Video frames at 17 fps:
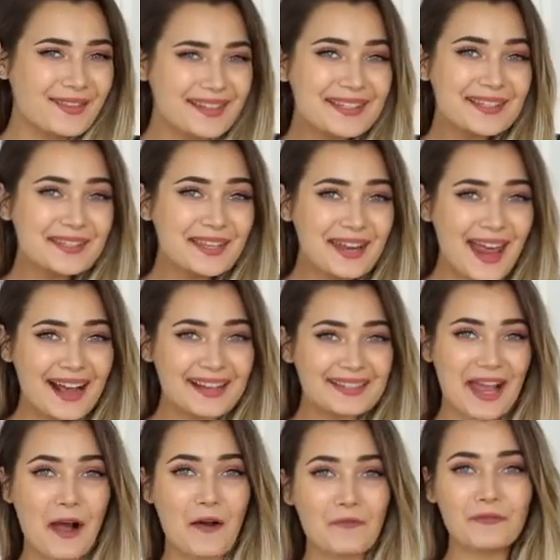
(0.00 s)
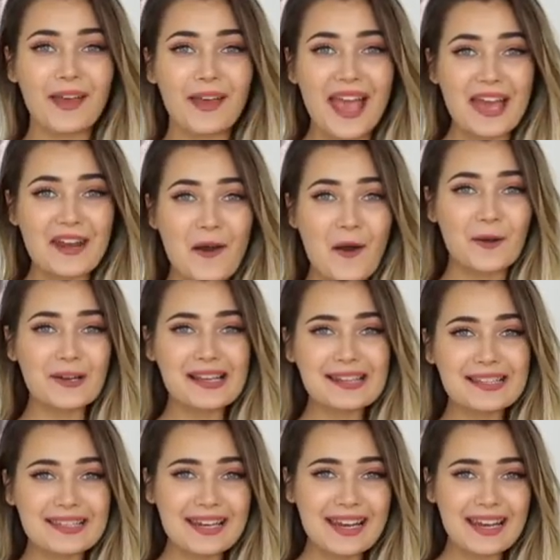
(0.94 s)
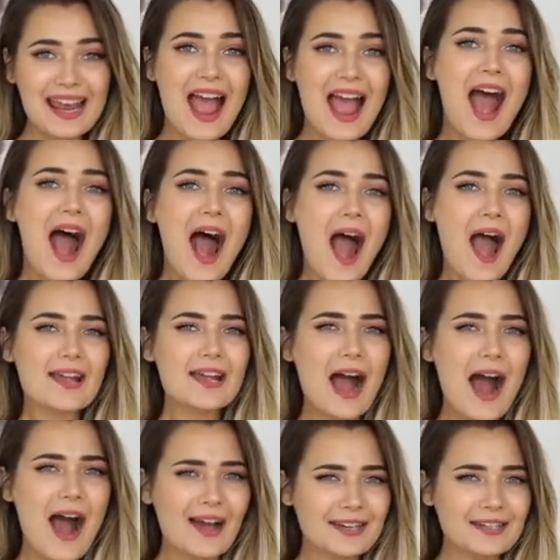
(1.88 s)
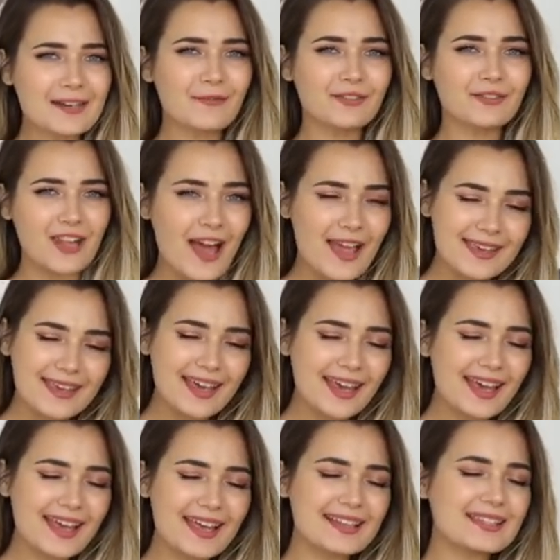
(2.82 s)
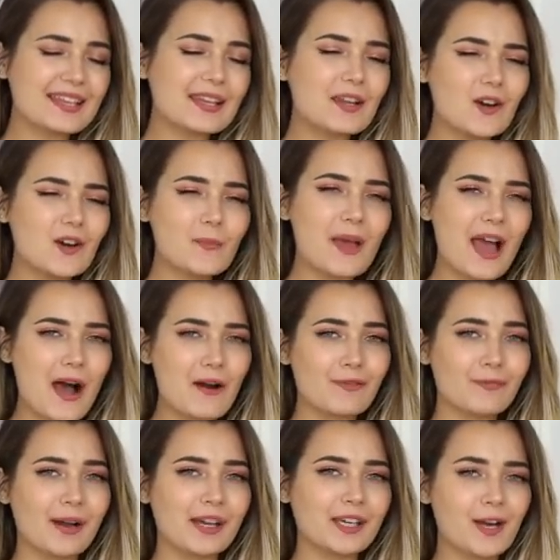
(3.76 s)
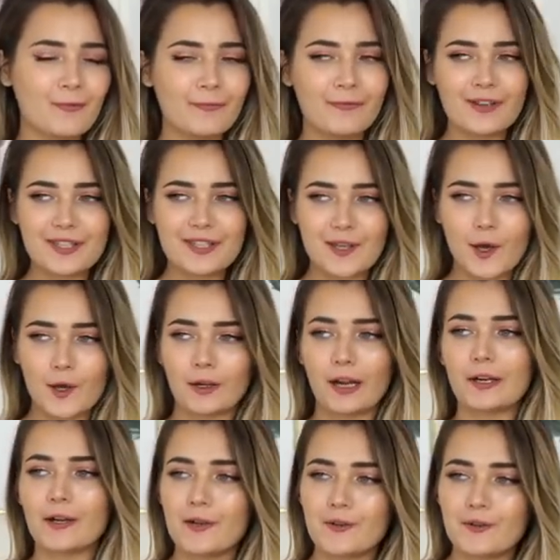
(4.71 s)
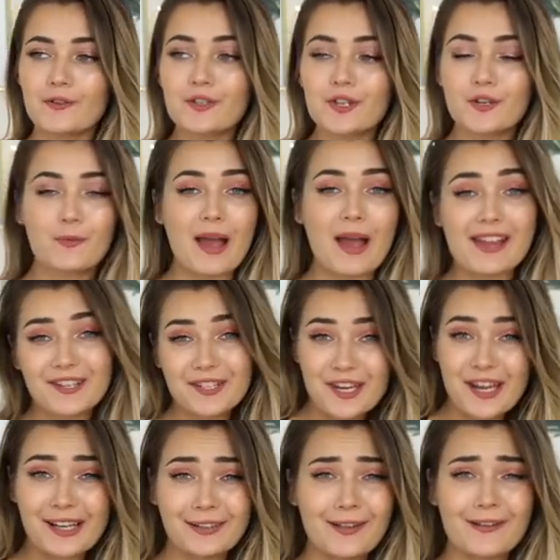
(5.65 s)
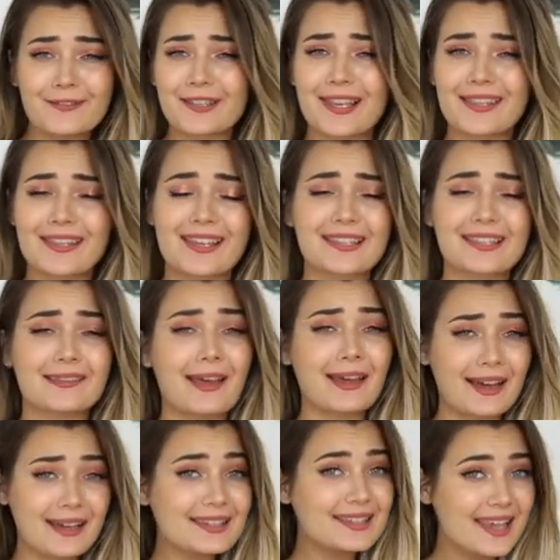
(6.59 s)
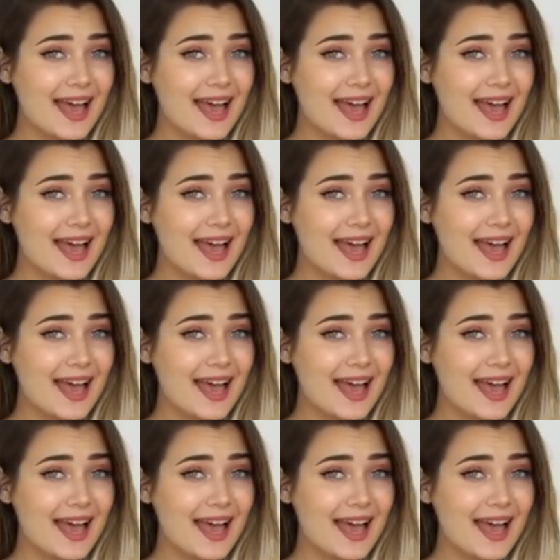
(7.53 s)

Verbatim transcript: this is the next outfit and honestly, I. I kind of like it. It's a little bit out of my comfort zone. I don't usually wear sheer clothes like this. Like I